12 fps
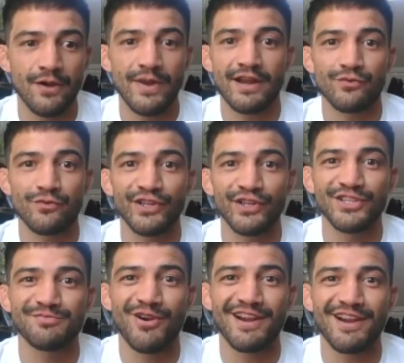We had a really
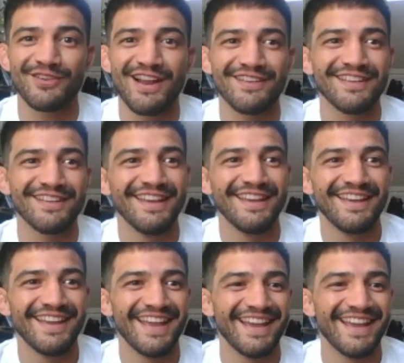good sparring round.
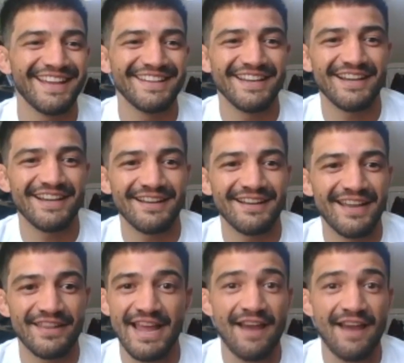And
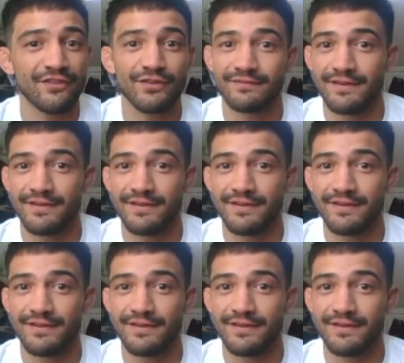then after,